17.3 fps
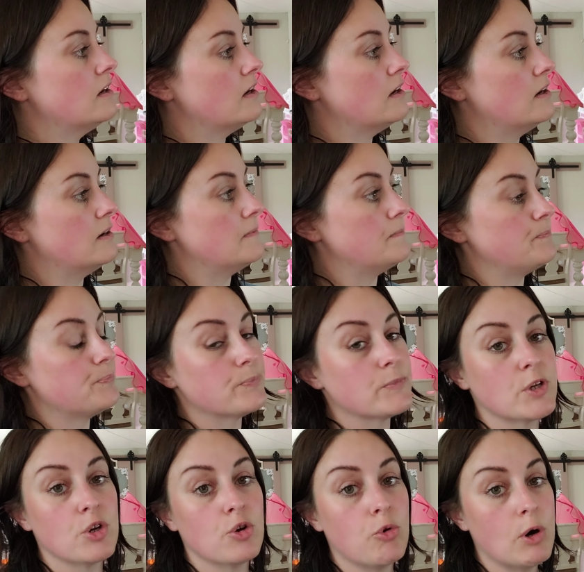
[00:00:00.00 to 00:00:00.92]
um,
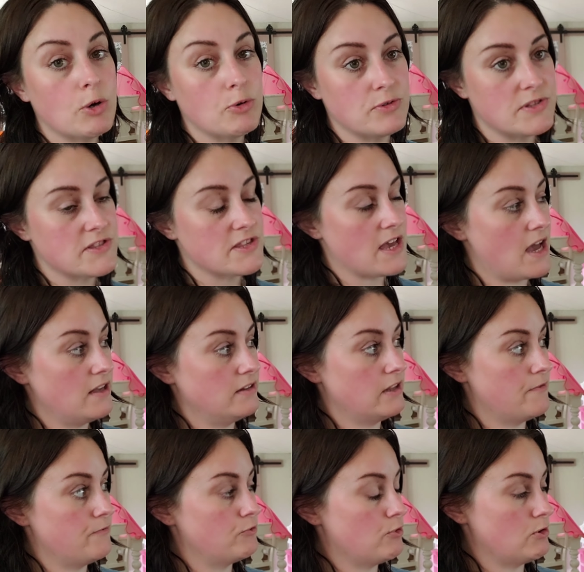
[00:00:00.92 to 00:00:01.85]
quotes i
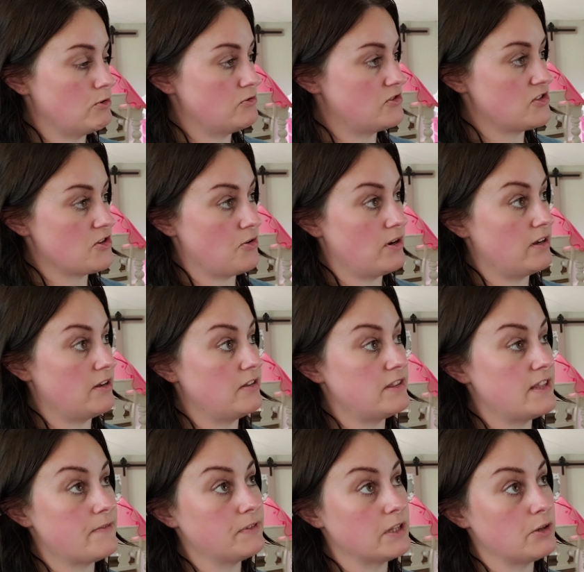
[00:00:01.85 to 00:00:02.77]
love quotes so i
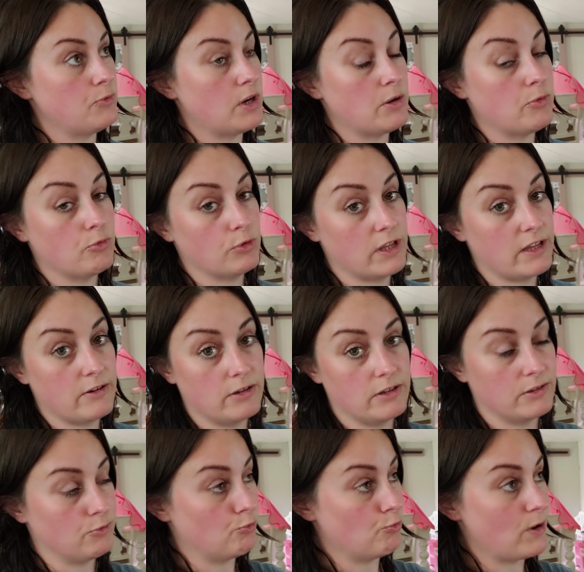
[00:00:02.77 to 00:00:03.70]
definitely want what,
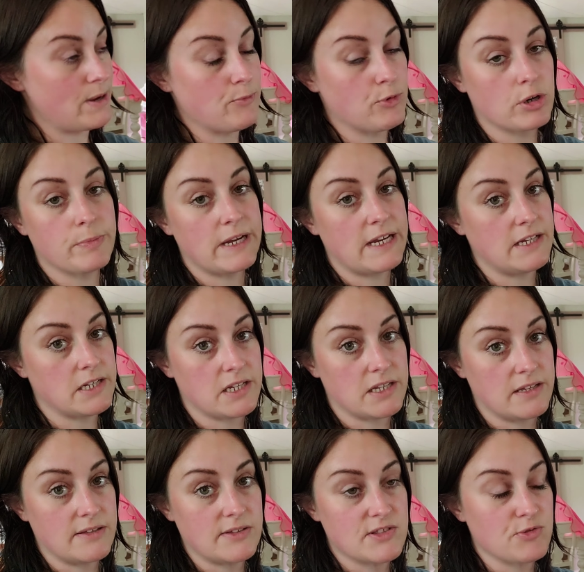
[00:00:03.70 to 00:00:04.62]
way more
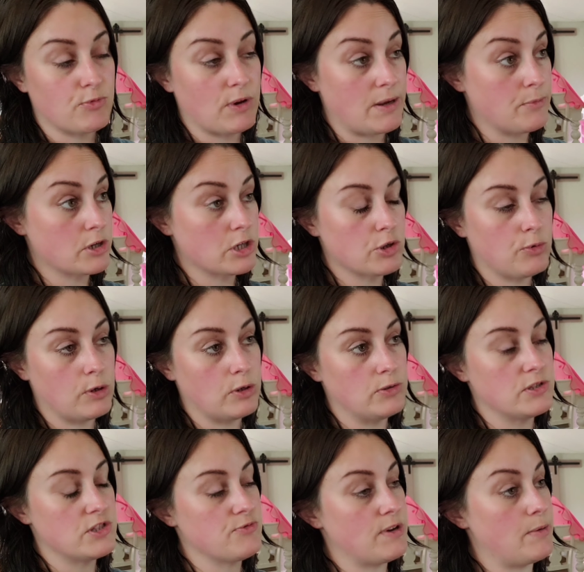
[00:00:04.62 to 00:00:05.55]
paintings way more
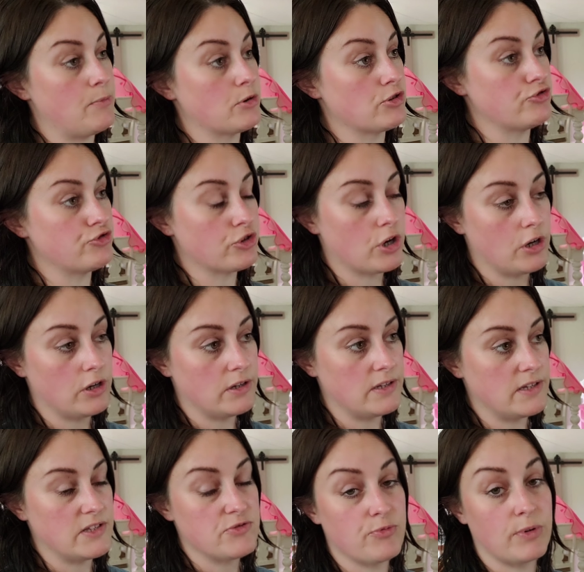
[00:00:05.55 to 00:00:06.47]
quotes way more
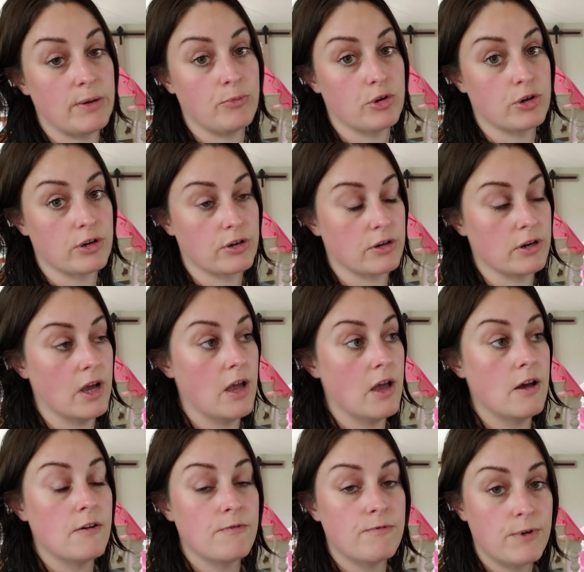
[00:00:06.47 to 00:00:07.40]
drawings way more
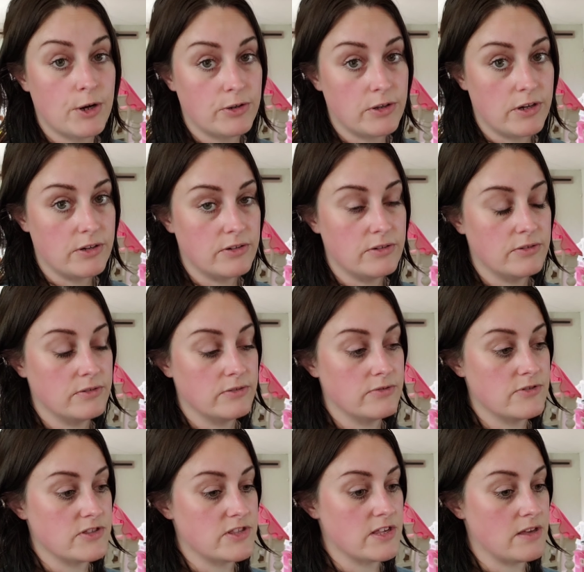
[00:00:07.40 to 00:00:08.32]

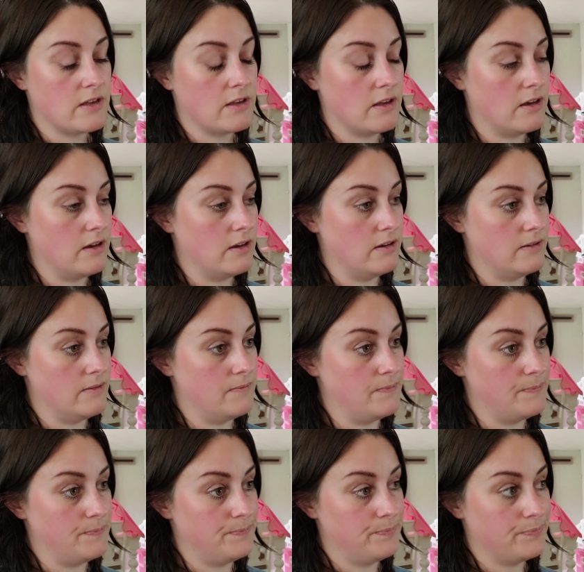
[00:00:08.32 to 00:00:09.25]
photos
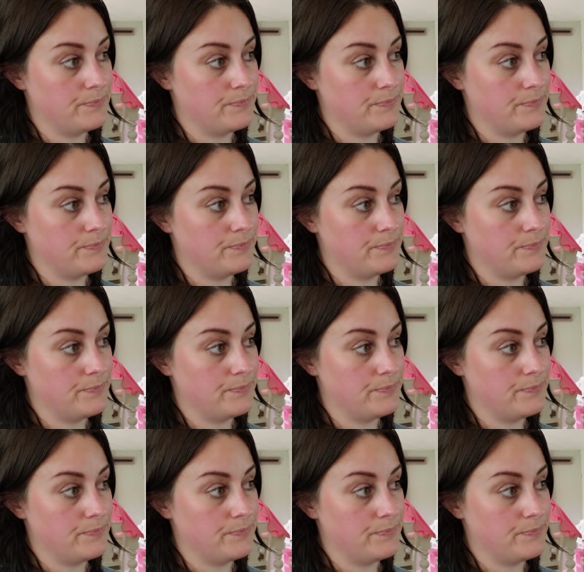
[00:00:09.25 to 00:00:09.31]
um,